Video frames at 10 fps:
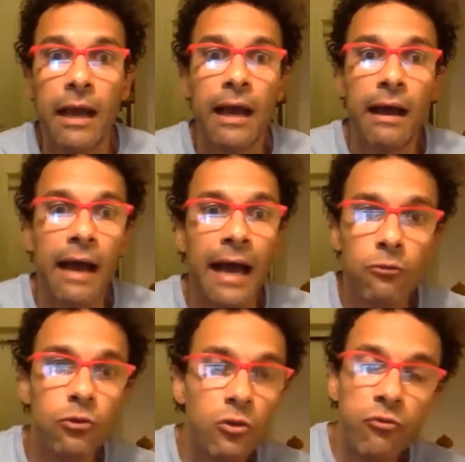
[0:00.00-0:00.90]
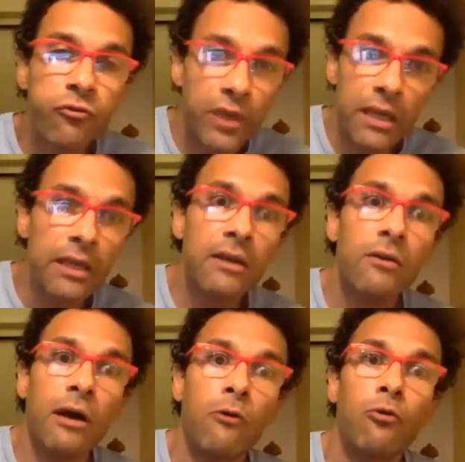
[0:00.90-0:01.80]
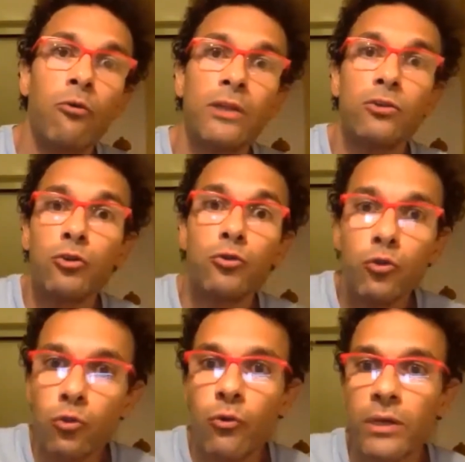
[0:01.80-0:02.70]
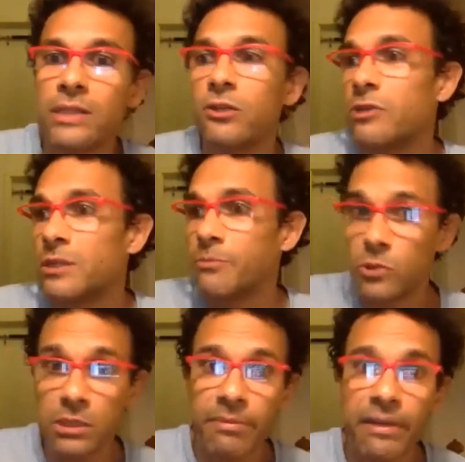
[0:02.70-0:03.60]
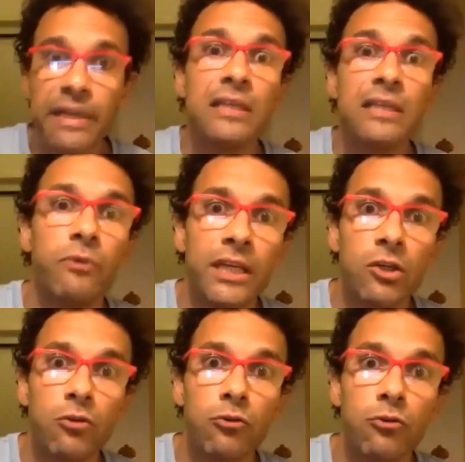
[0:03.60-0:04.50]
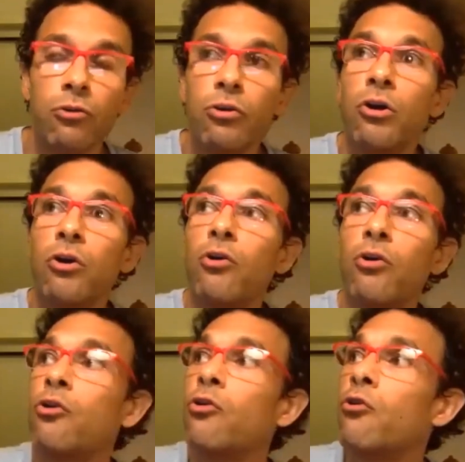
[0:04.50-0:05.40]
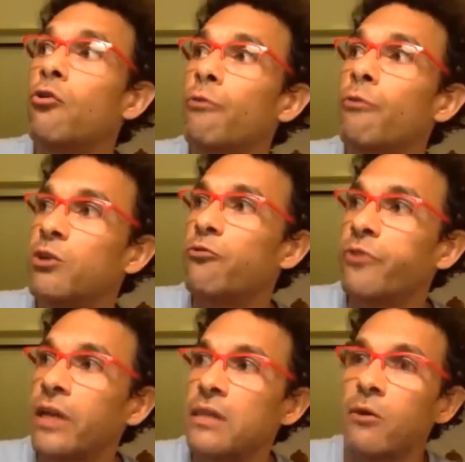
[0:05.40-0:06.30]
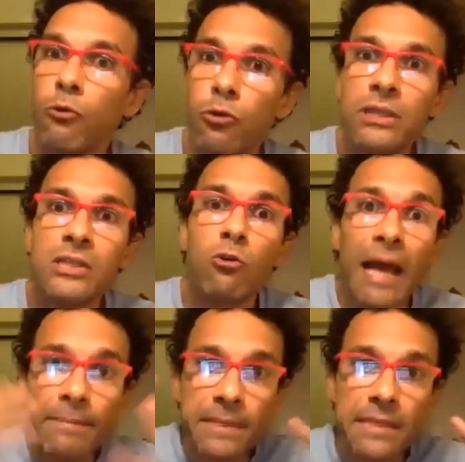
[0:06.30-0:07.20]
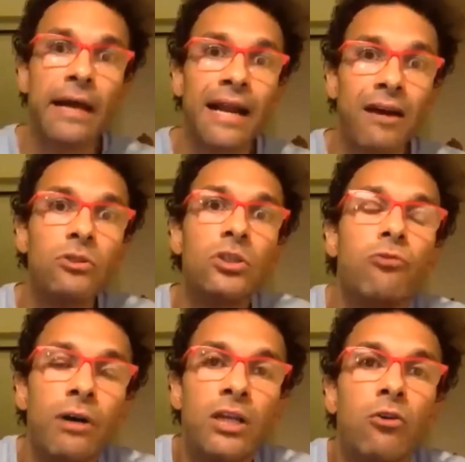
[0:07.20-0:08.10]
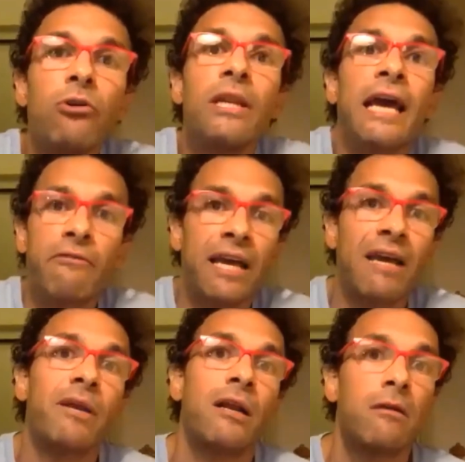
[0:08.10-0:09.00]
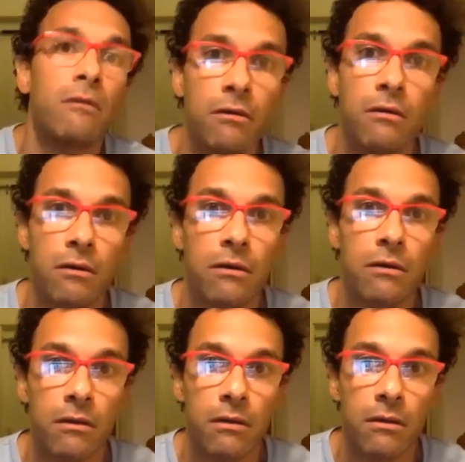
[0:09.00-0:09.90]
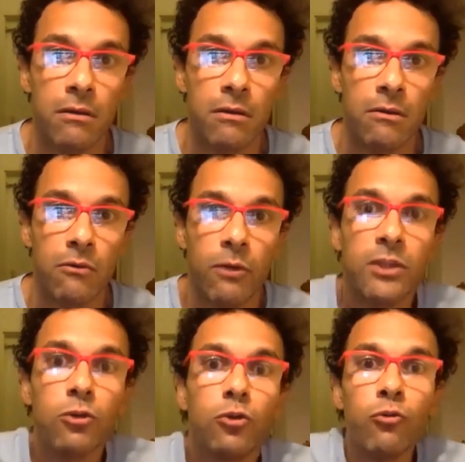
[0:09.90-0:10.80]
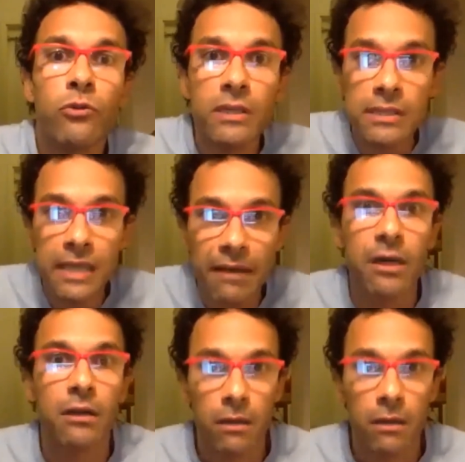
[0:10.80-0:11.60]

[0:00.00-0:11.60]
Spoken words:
How do you feel, or what do you do? What's your responsibility when you feel the world is collapsing around you and you only have a camera? What do you do with this camera?